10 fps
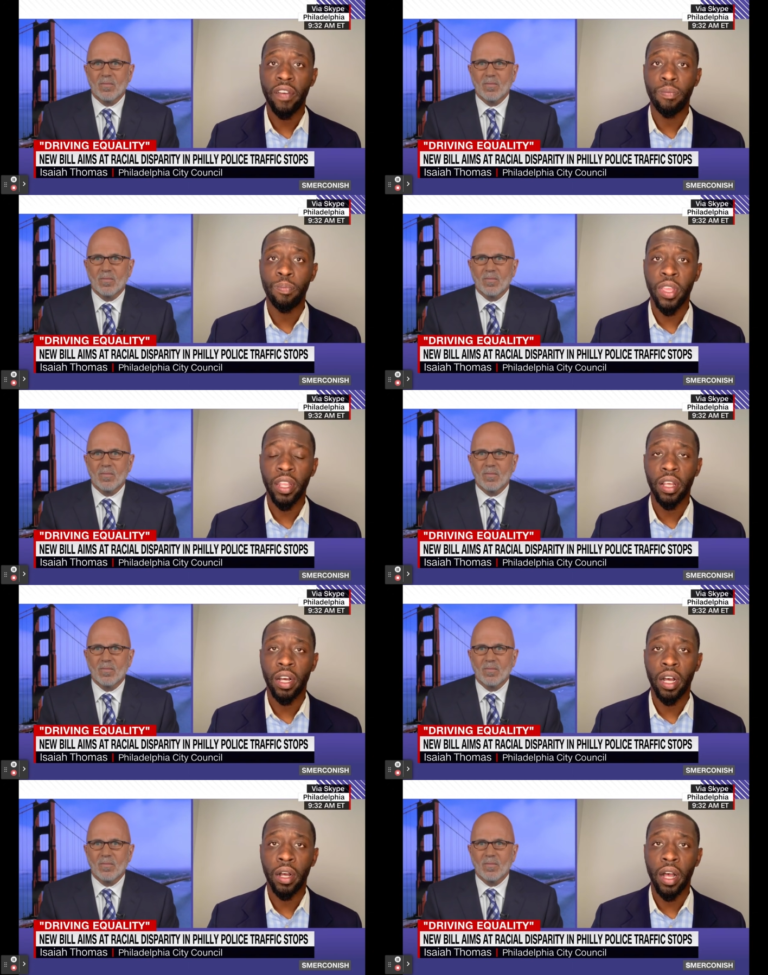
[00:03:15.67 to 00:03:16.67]
Speaker 1: have been
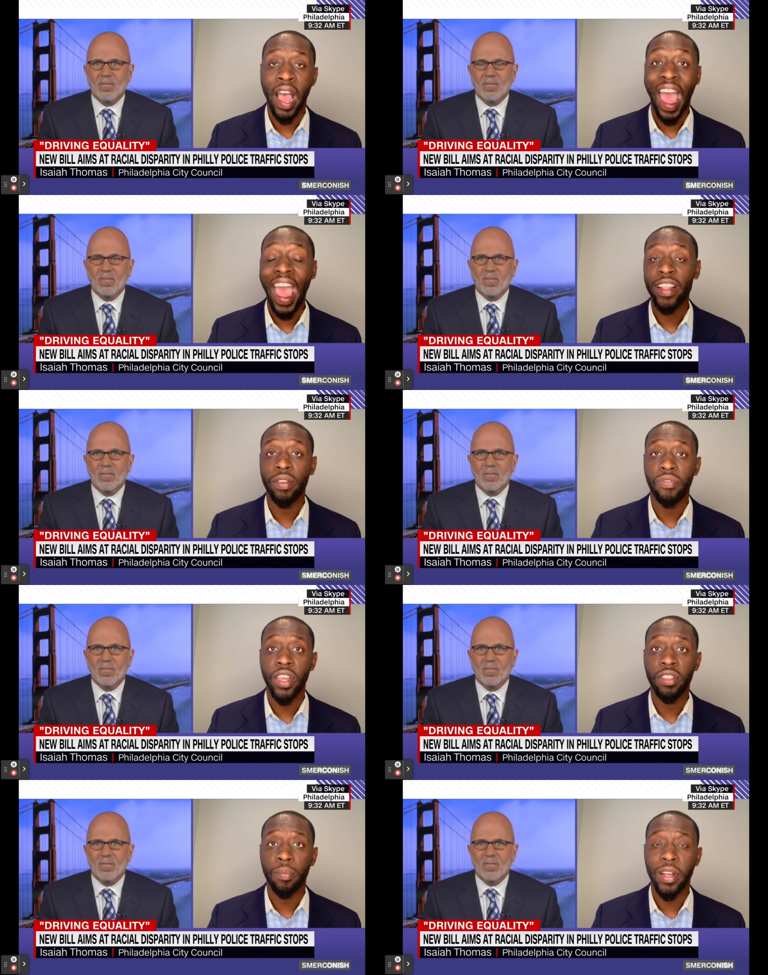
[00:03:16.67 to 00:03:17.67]
uh, an active
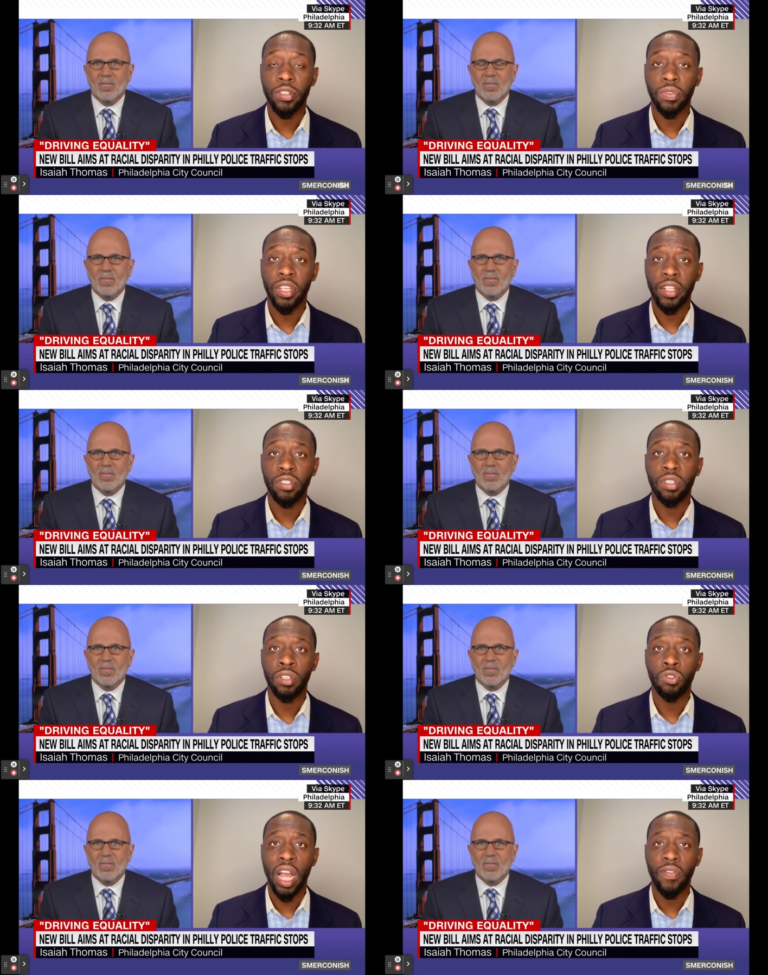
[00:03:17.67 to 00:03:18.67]
victim as it relates
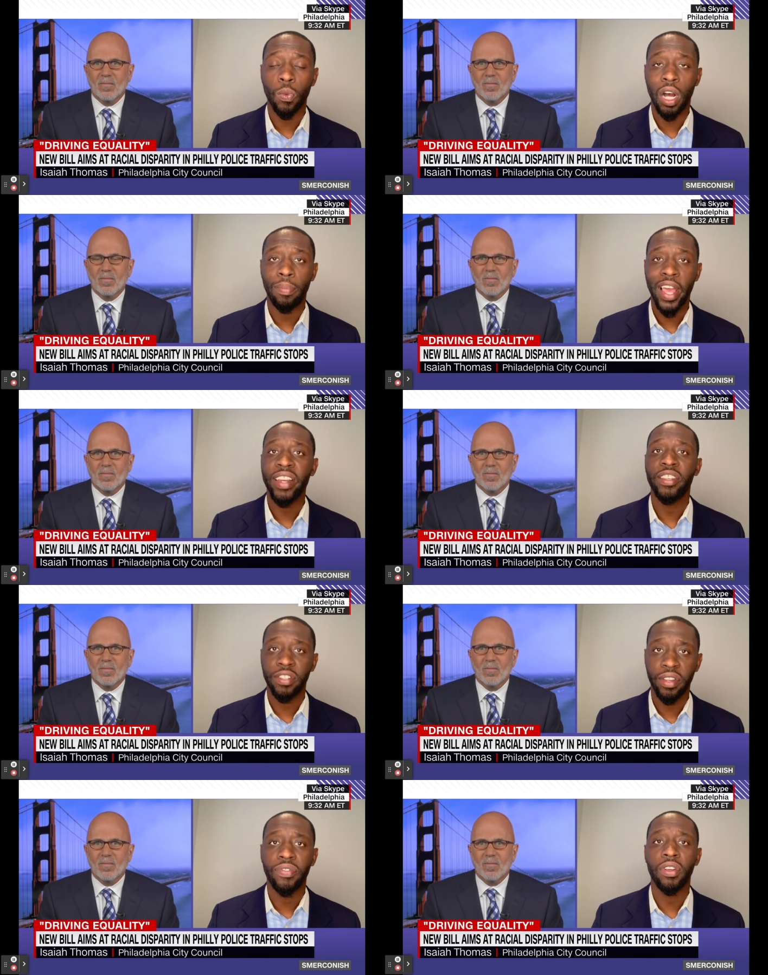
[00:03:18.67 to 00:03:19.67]
to driving my
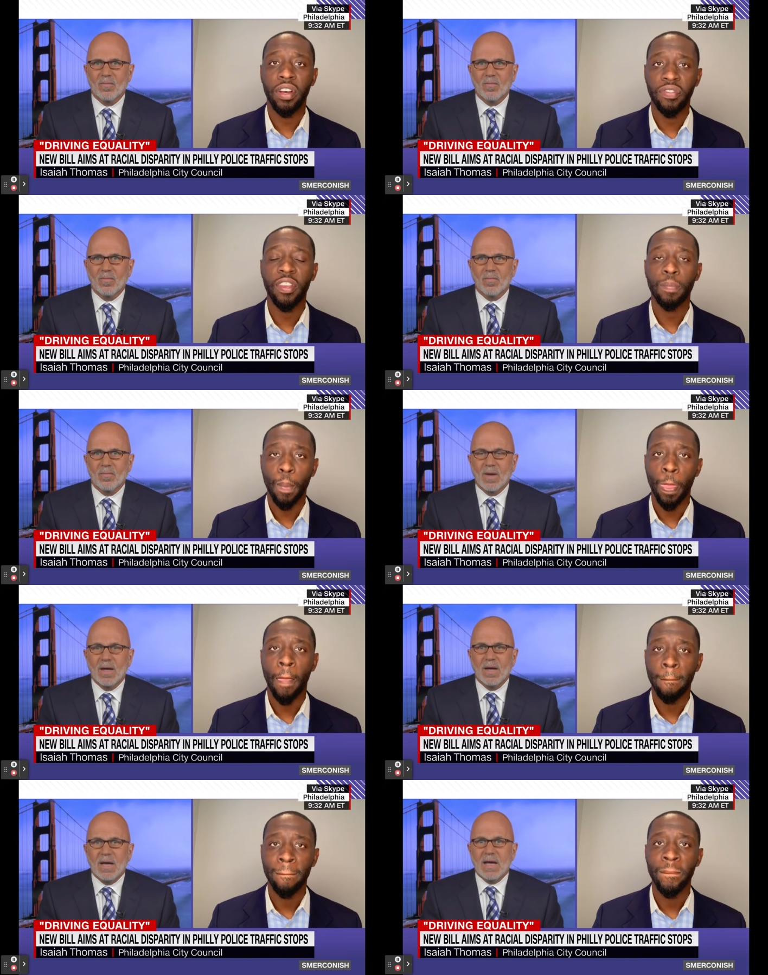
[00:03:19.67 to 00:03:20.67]
blackness in Philadelphia.
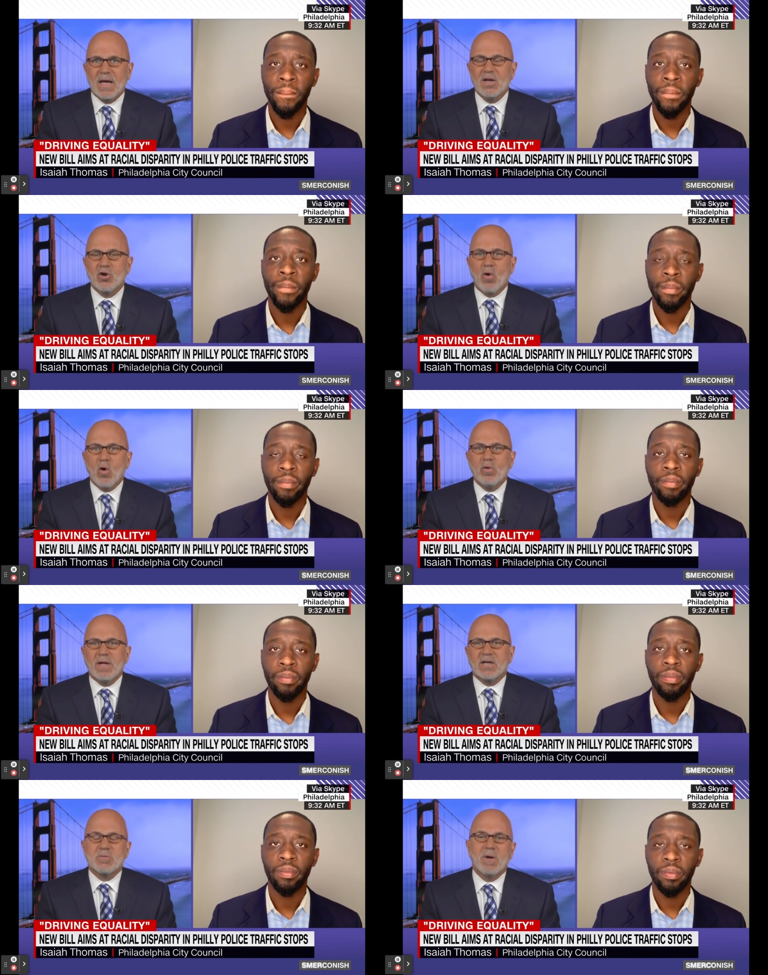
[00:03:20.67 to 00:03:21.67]
Speaker 2: In your
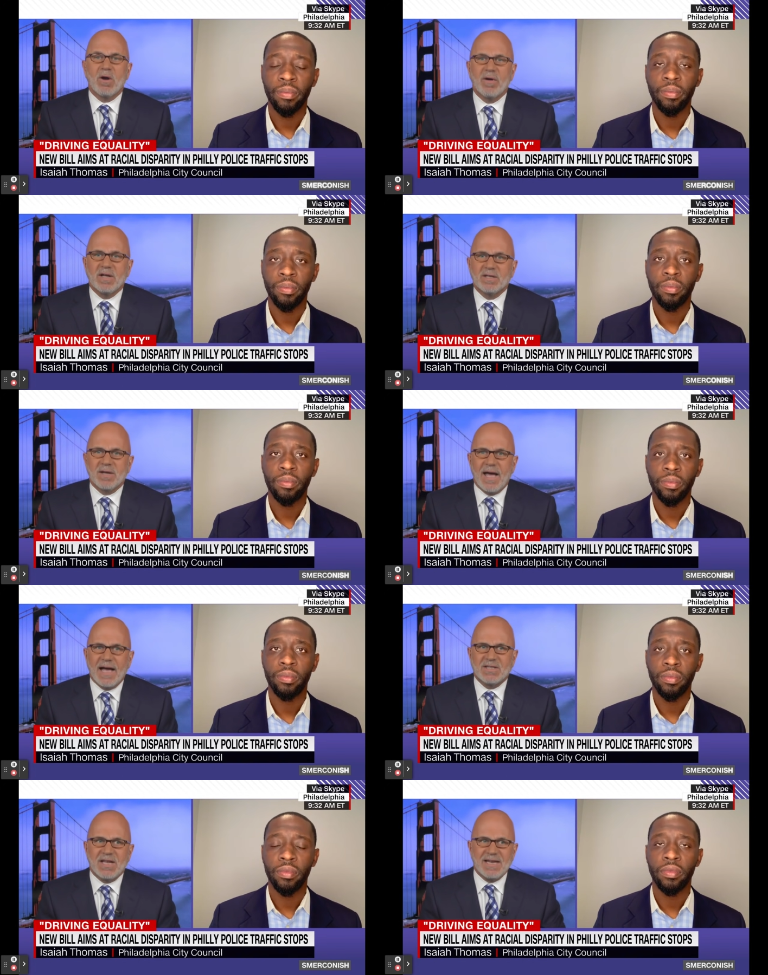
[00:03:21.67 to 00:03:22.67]
own experience,
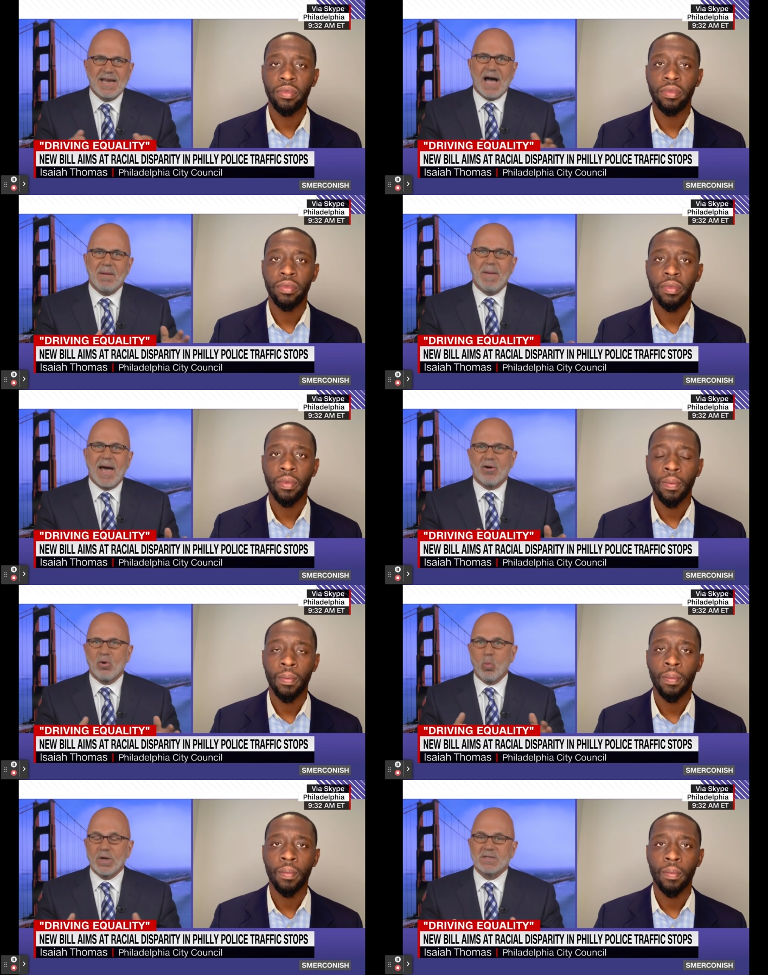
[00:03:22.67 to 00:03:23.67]
has it not
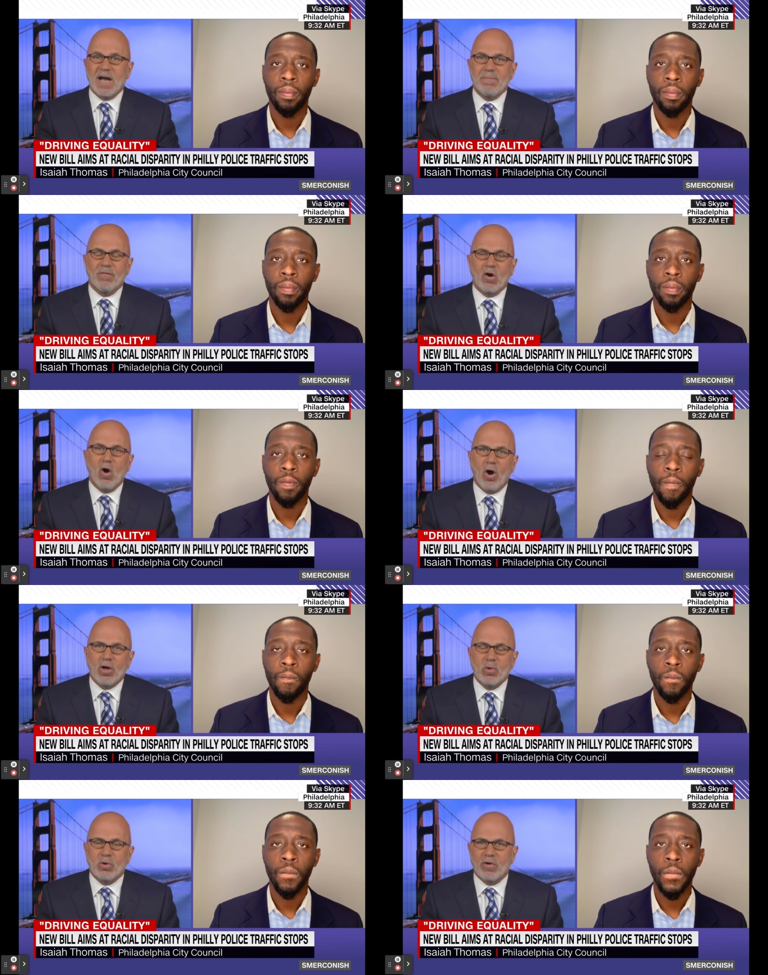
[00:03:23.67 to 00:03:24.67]
mattered what type of a
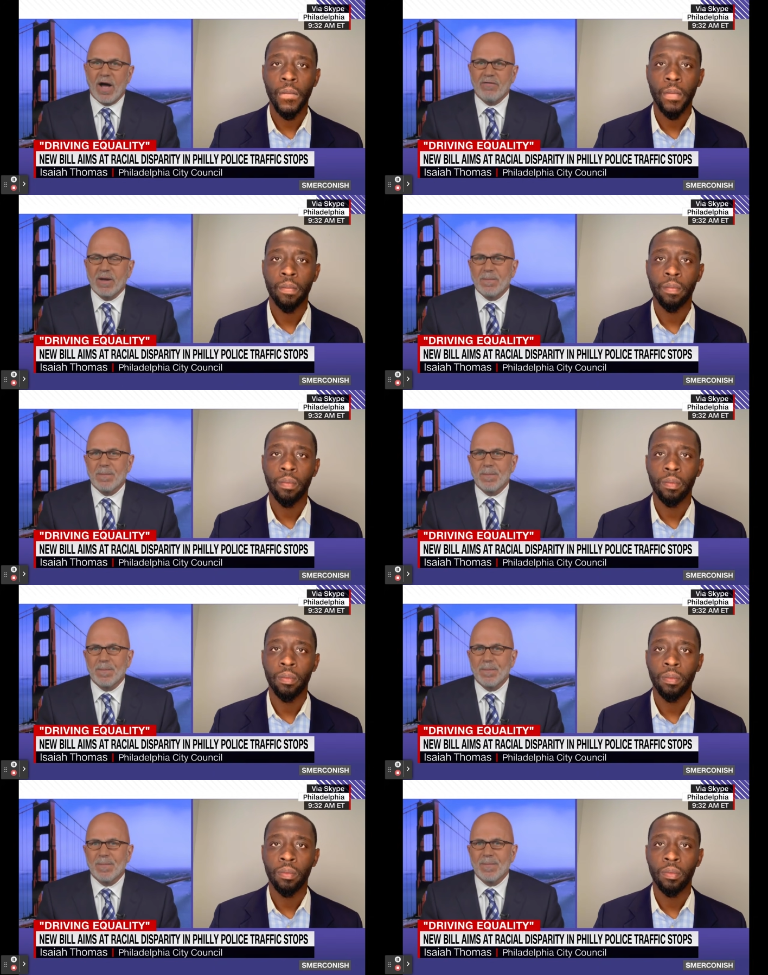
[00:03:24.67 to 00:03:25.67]
car you were driving?
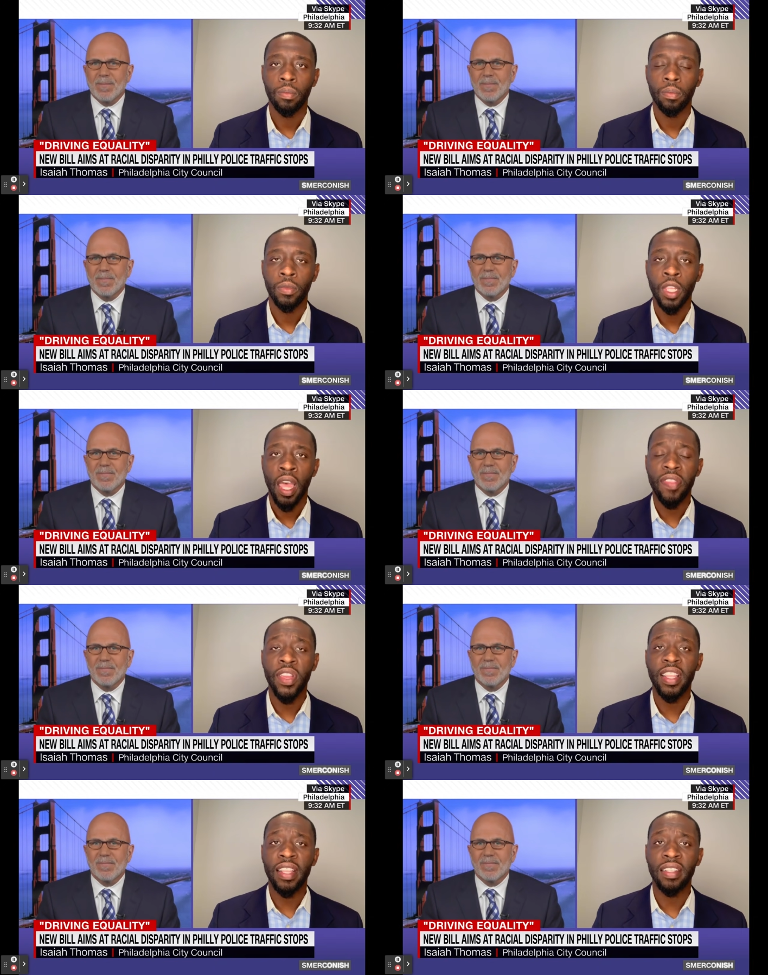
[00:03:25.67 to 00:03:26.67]
Speaker 1: I
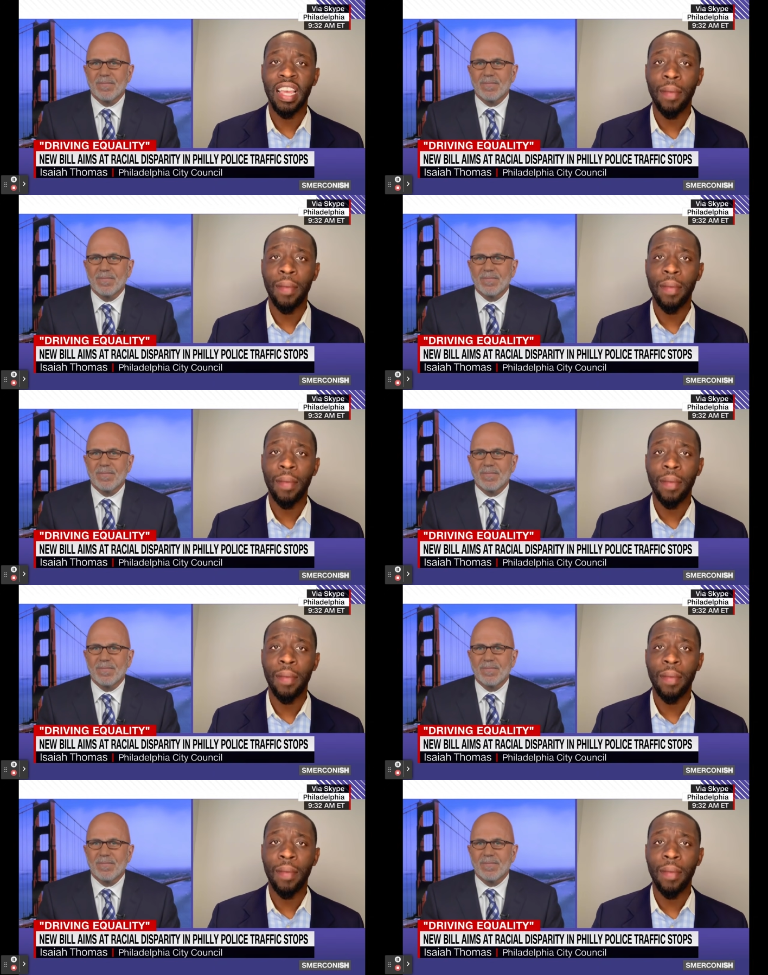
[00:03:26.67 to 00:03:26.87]
think that the